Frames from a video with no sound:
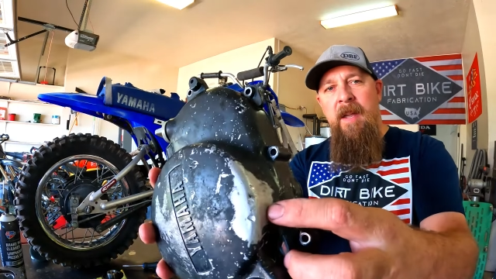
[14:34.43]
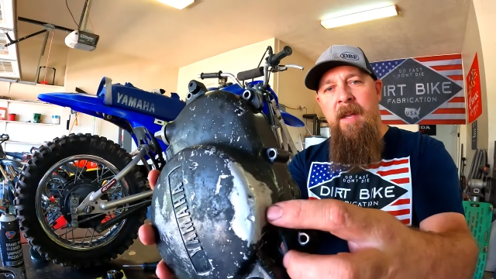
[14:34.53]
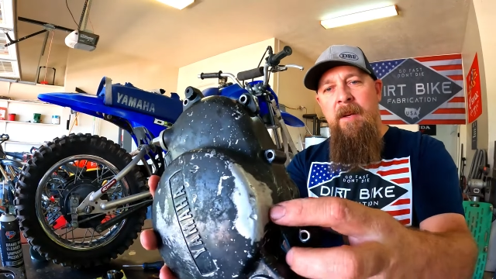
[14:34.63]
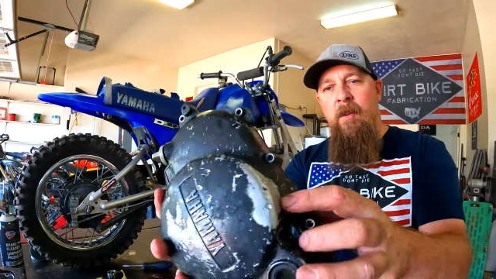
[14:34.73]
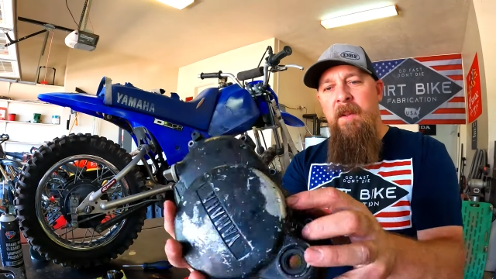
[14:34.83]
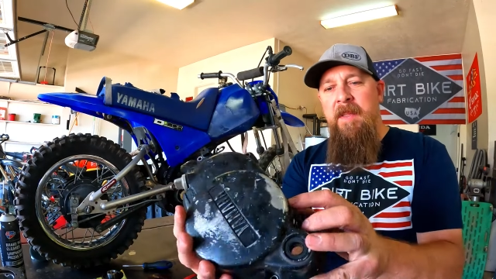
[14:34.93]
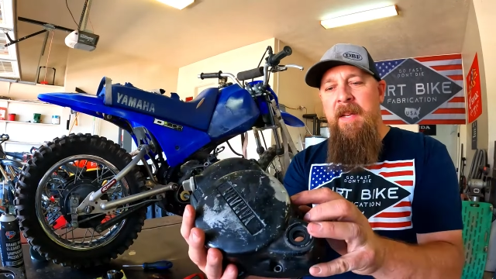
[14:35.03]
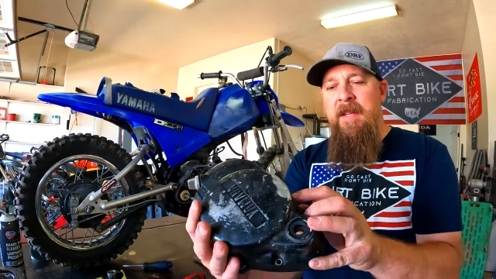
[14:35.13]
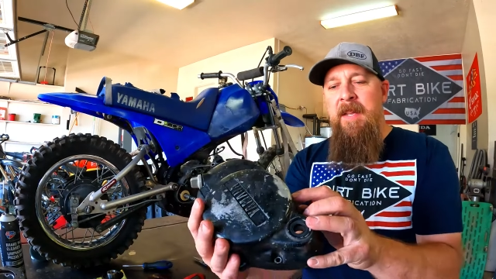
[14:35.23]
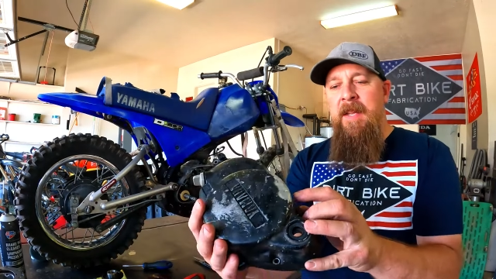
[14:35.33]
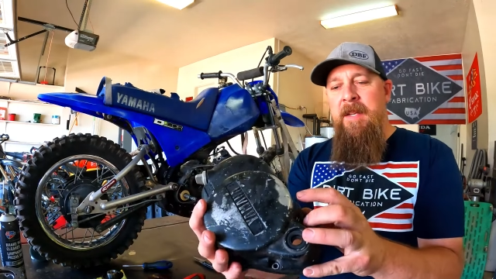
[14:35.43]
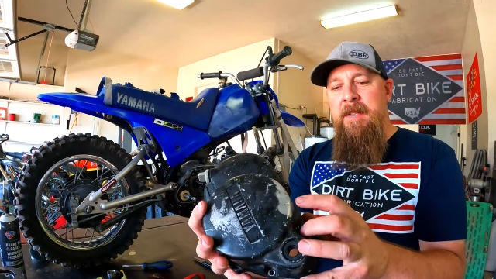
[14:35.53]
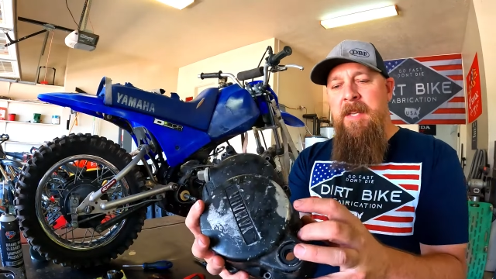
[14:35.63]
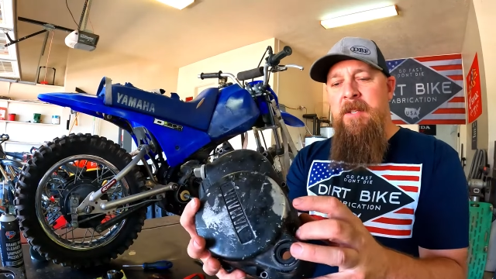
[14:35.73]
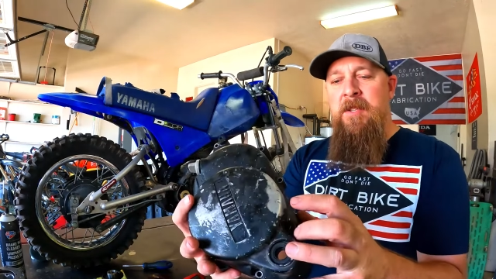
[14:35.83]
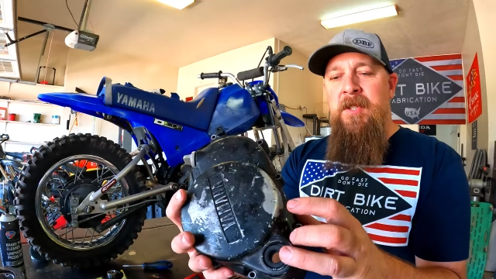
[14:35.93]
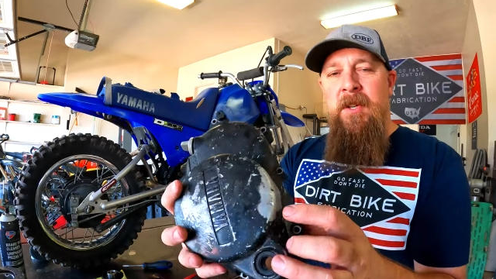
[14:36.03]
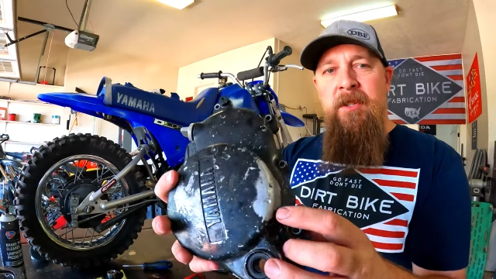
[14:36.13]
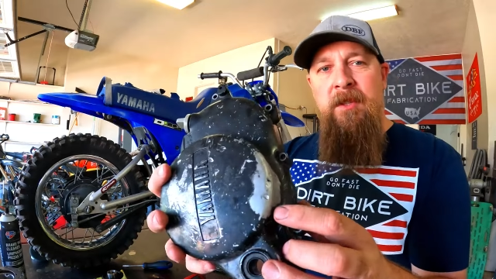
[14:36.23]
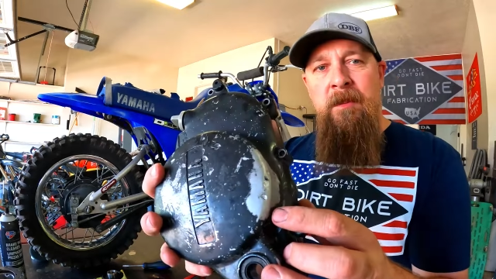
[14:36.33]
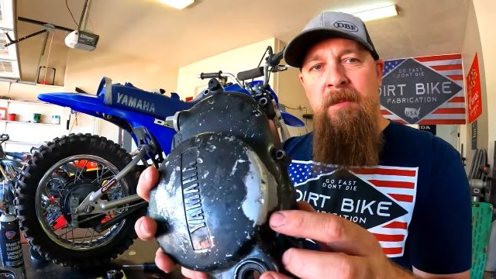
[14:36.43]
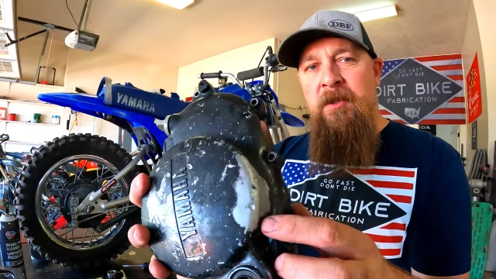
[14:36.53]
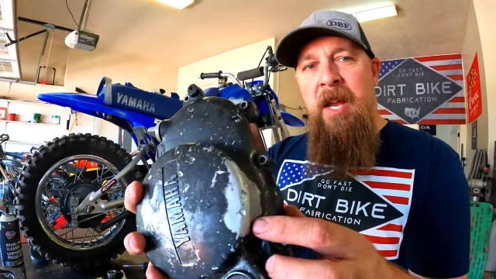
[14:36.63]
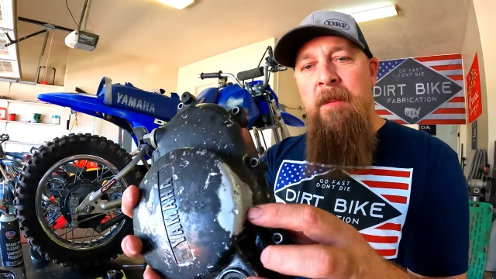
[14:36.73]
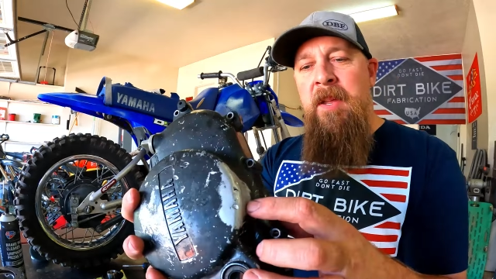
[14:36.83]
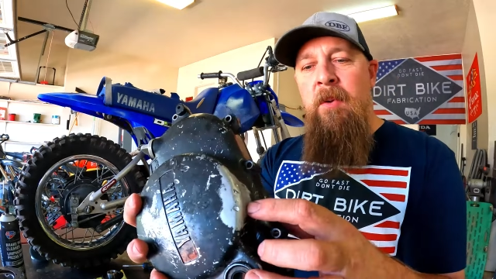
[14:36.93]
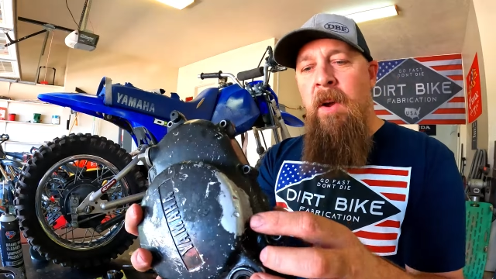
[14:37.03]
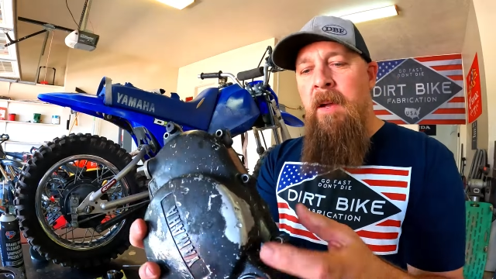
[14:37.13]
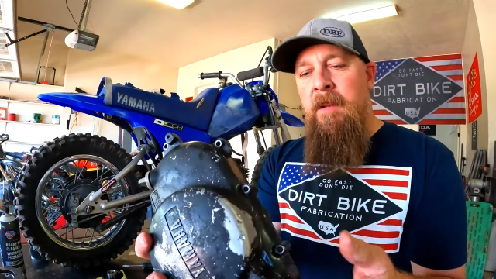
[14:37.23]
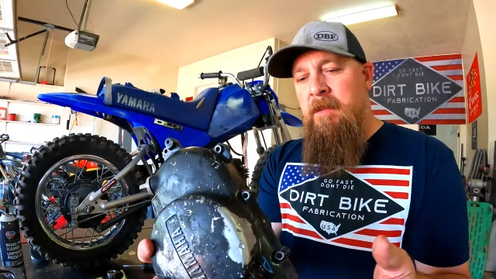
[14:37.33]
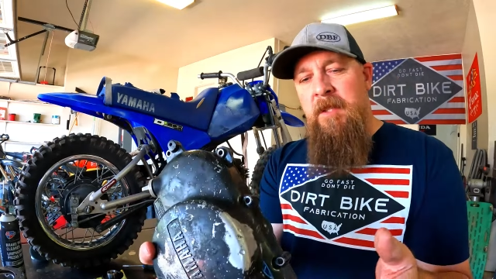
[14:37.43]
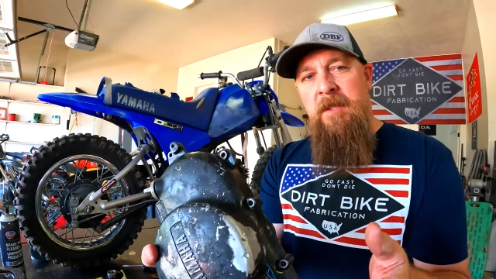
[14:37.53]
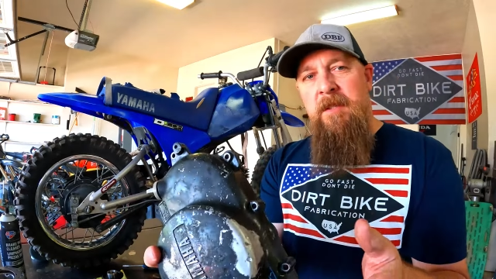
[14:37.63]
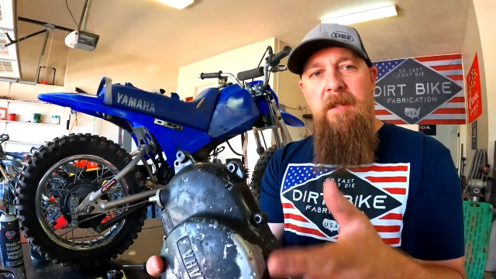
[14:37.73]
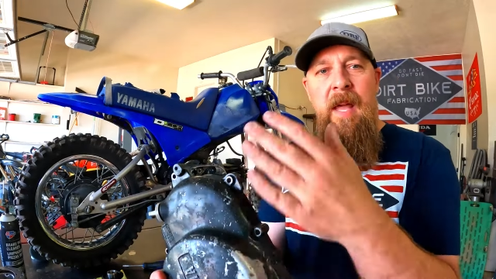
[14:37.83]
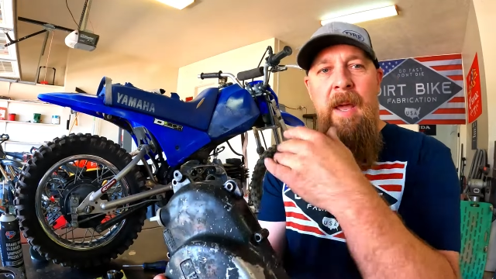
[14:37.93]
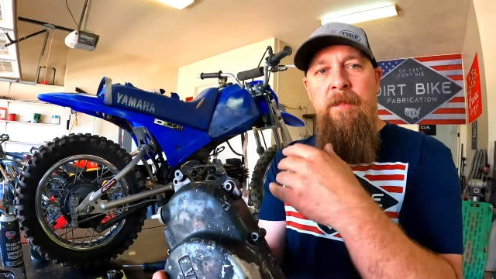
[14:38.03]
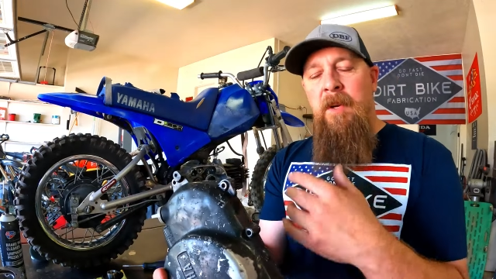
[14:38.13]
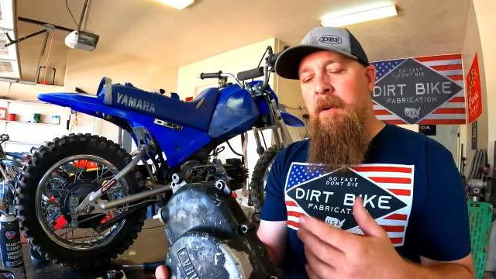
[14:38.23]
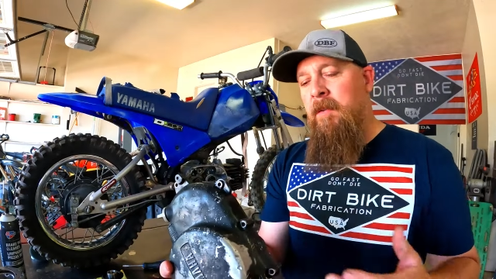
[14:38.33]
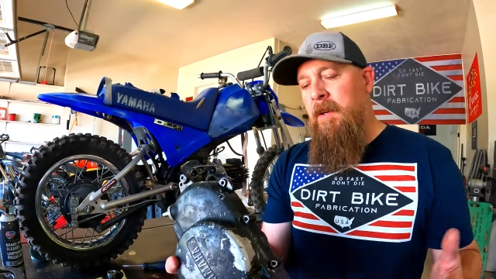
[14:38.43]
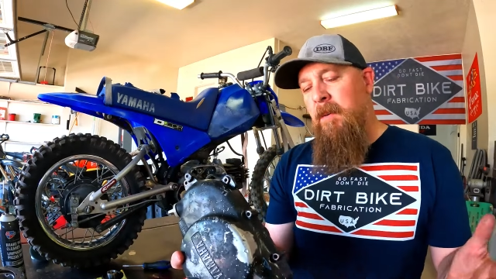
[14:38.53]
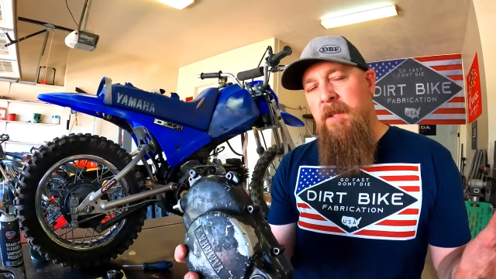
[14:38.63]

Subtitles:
and what they did is they just took some JB weld and just slapped over it,